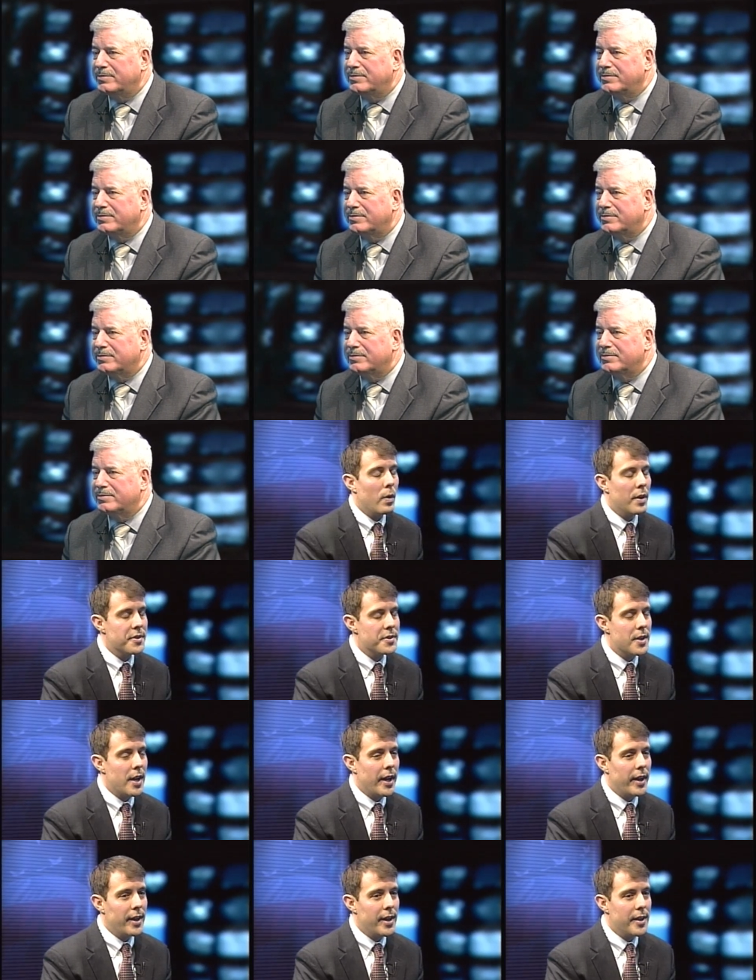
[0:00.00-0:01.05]
So the ones
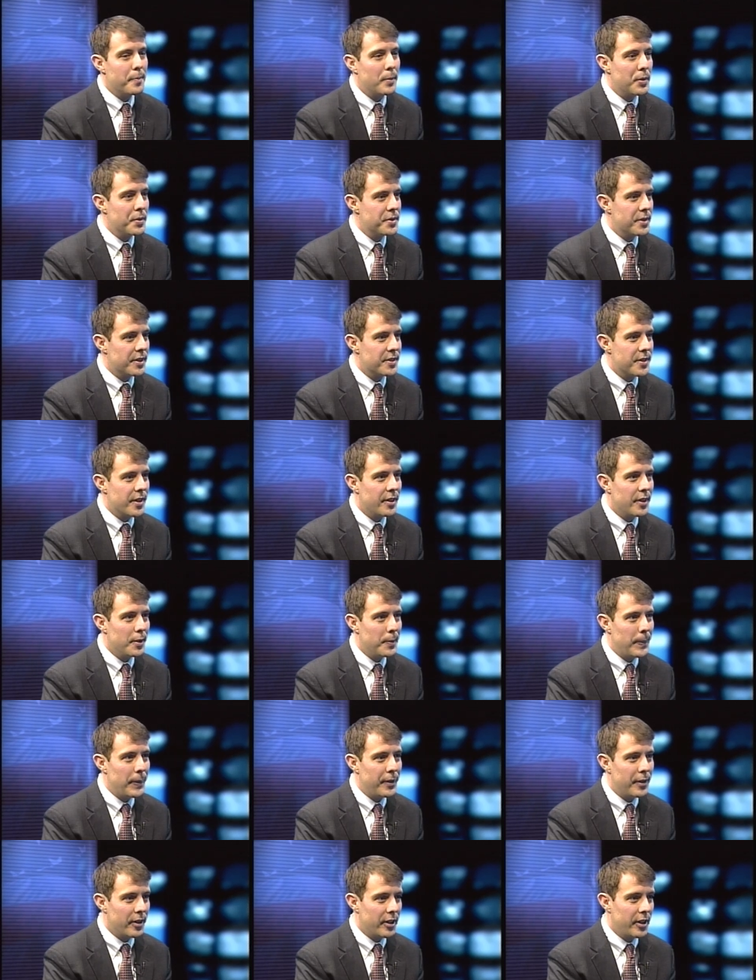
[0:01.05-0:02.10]
I get most excited
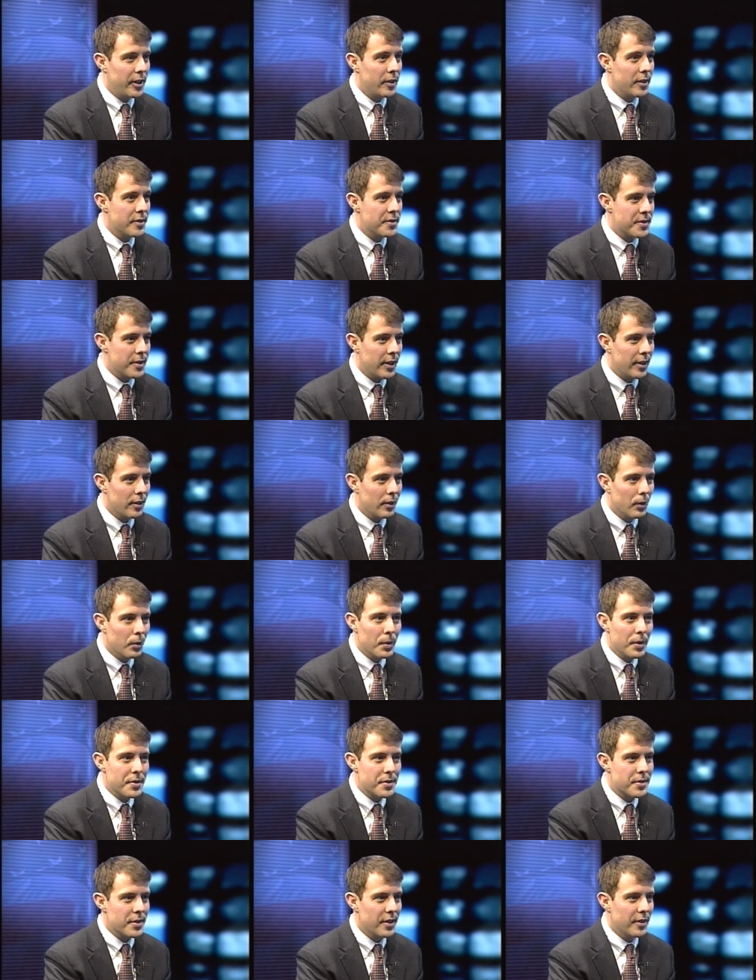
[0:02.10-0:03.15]
about are here in St.
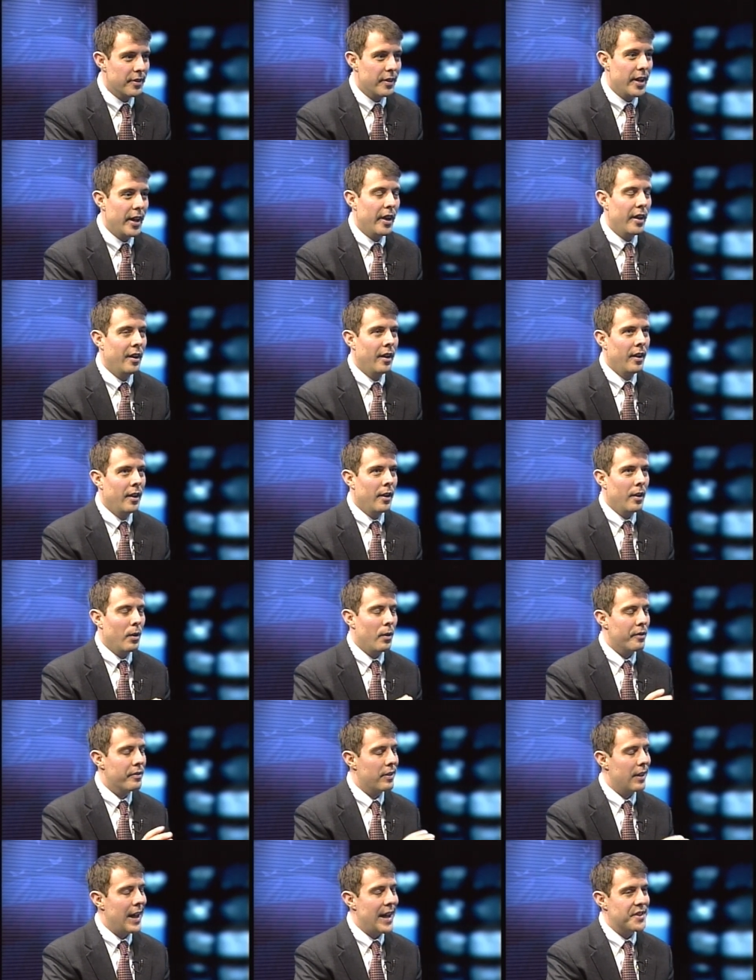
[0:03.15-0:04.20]
Louis, in that over
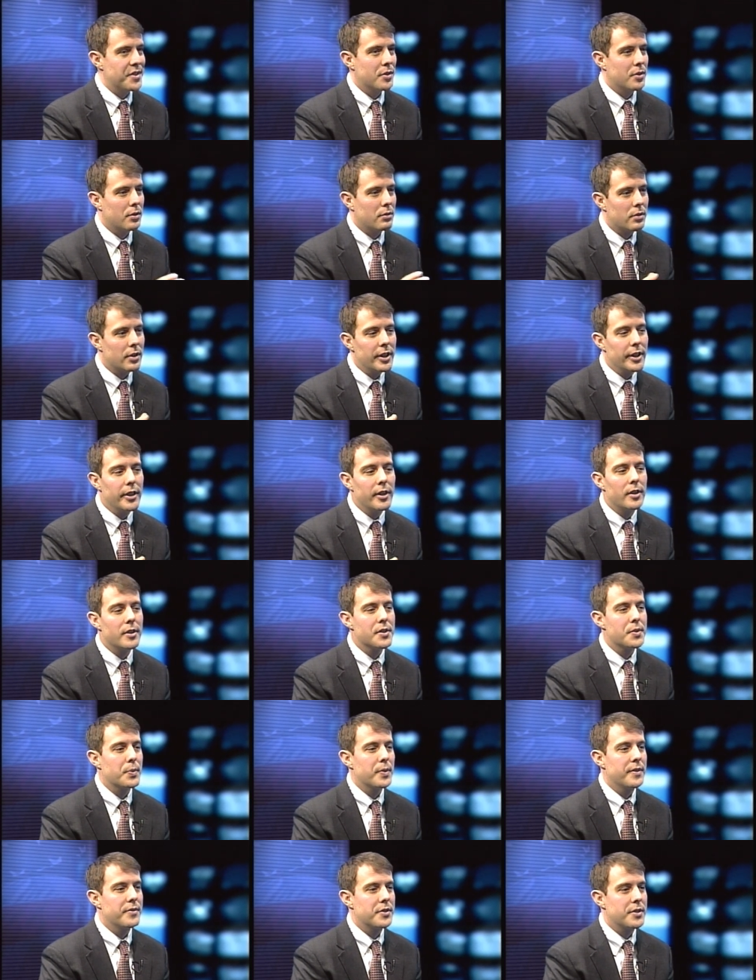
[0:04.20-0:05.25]
the last 3 years,
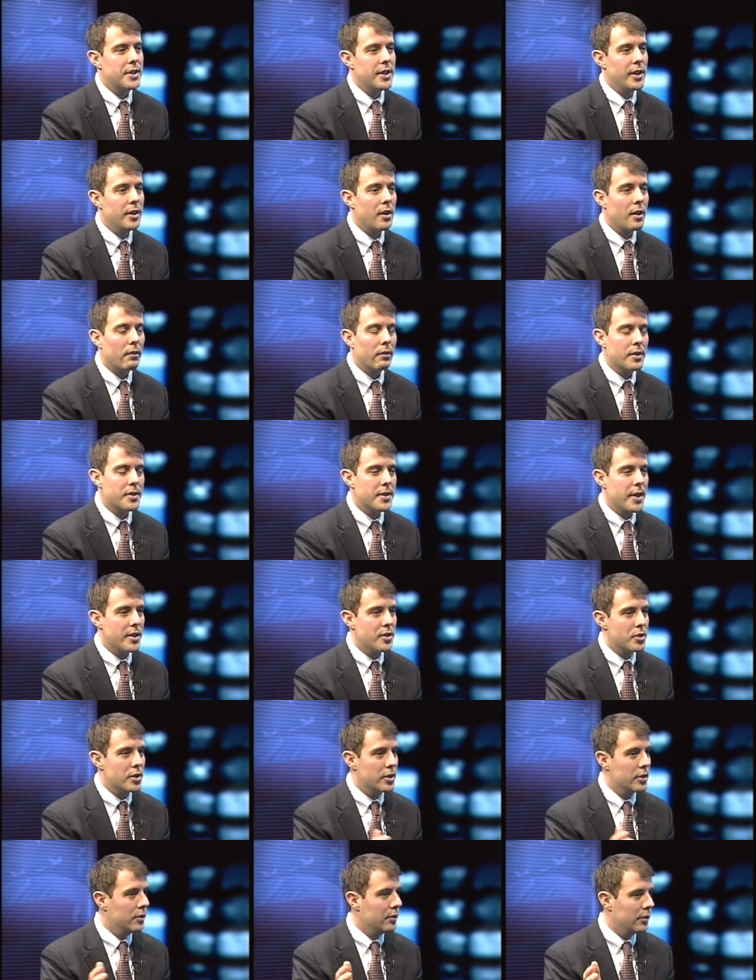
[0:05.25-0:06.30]
we've seen our
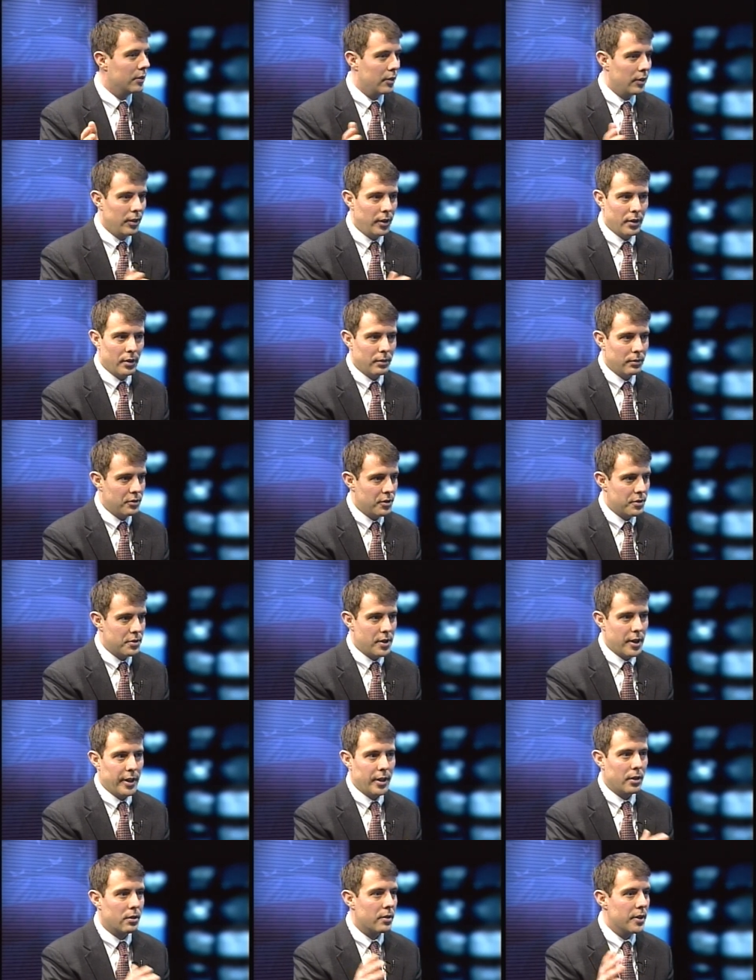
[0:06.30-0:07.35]
retention, you know, just
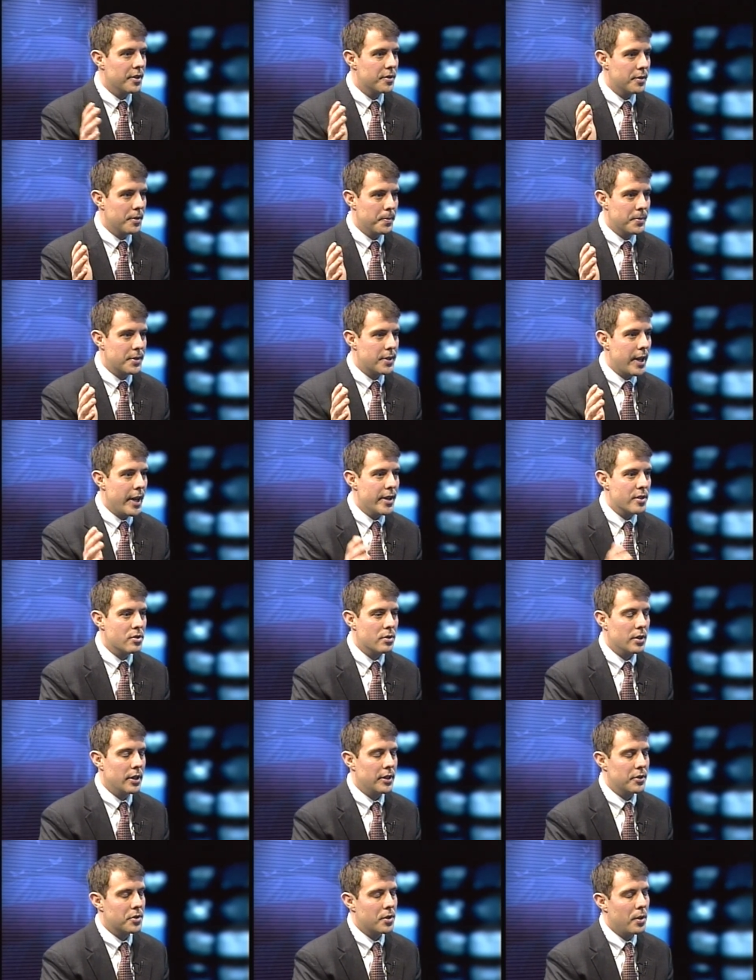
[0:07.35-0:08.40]
increase
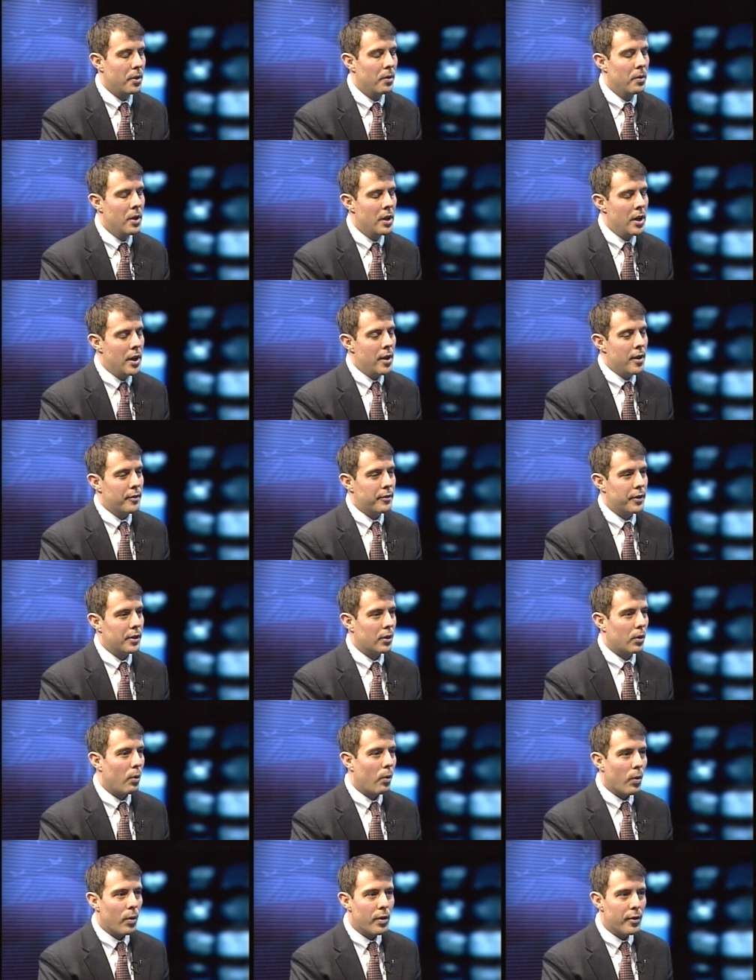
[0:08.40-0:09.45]
substantially. So for the
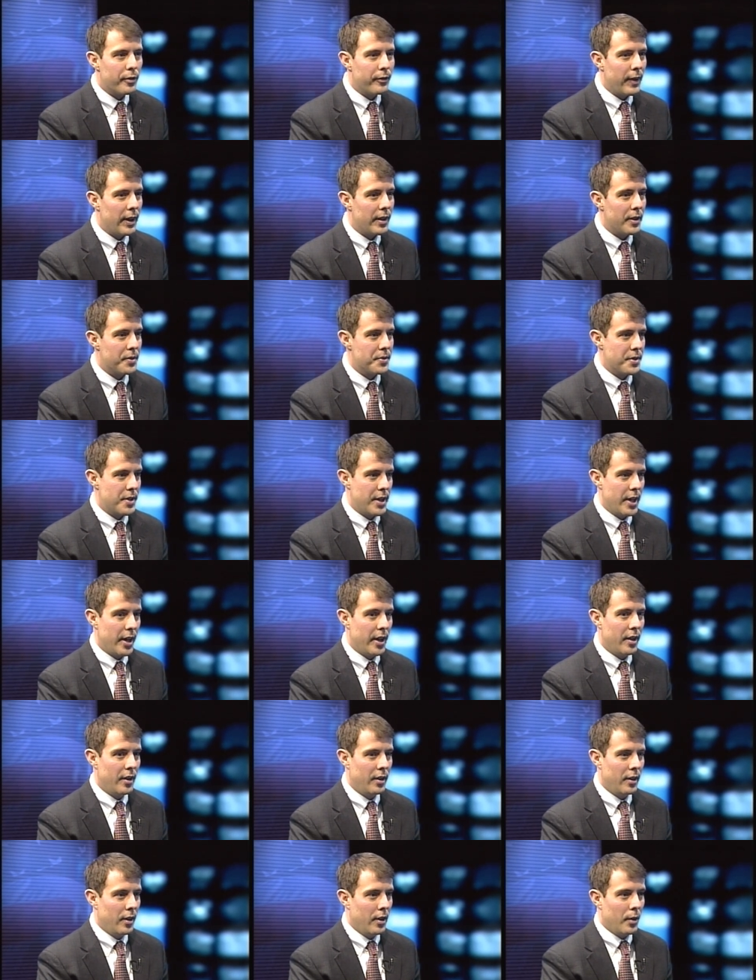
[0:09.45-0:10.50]
Coro fellows that
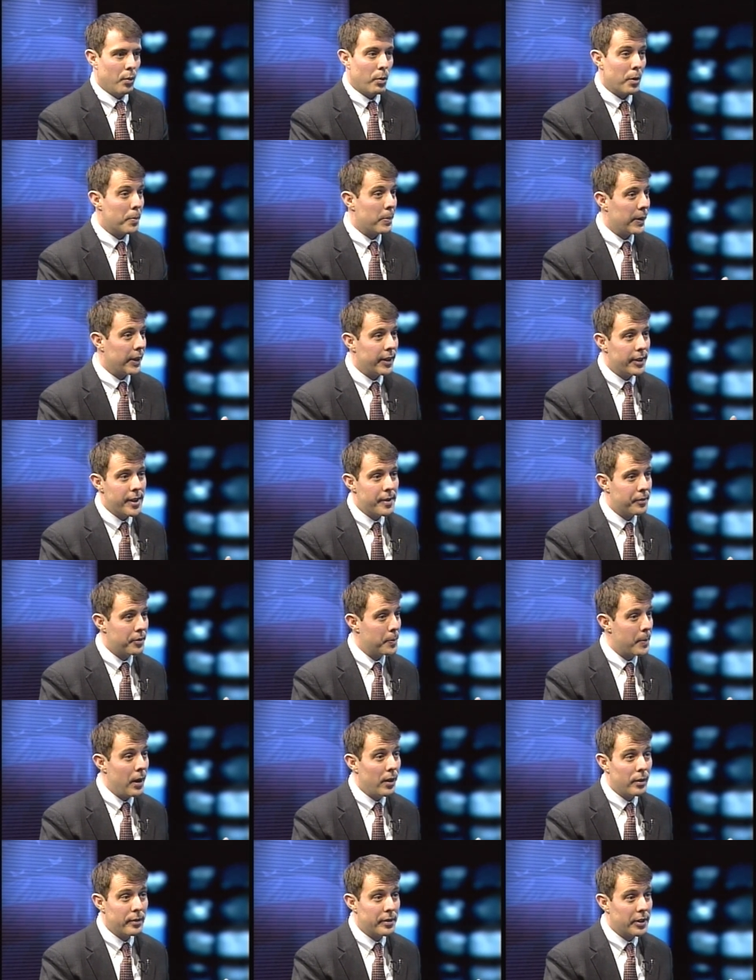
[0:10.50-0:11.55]
we're bringing them from
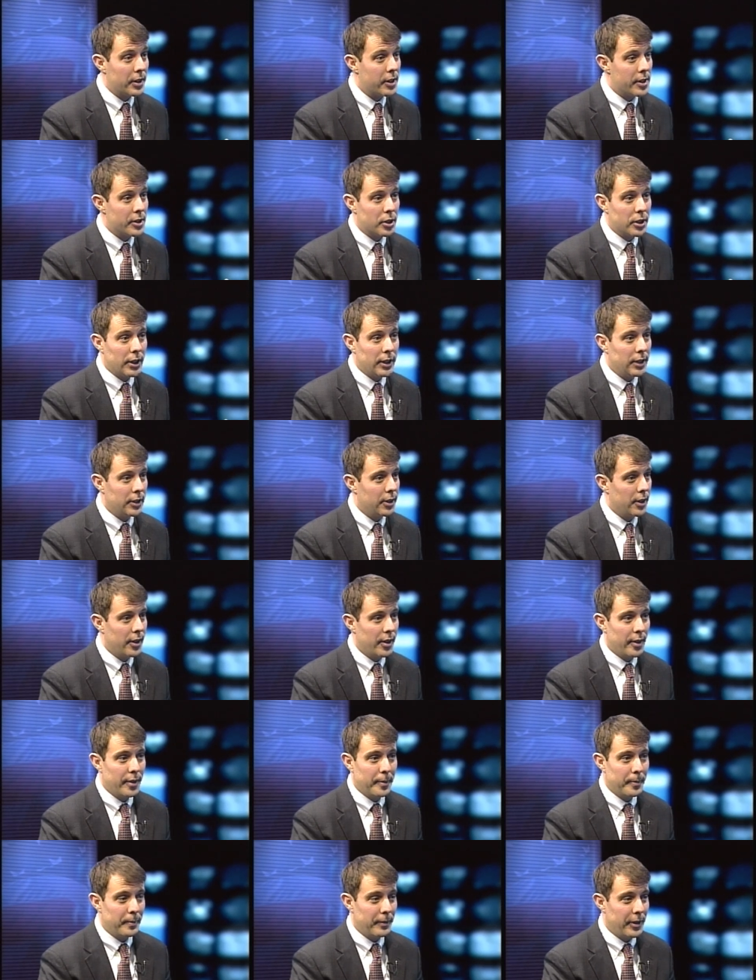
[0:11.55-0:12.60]
all over the country.
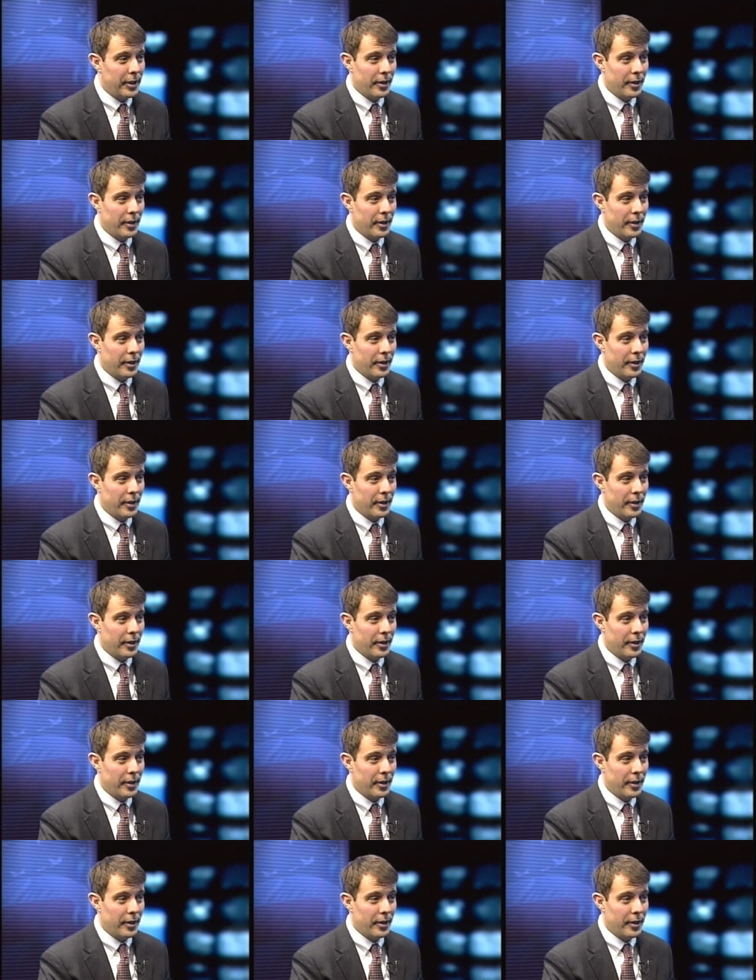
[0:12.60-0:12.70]
Mm-hmm.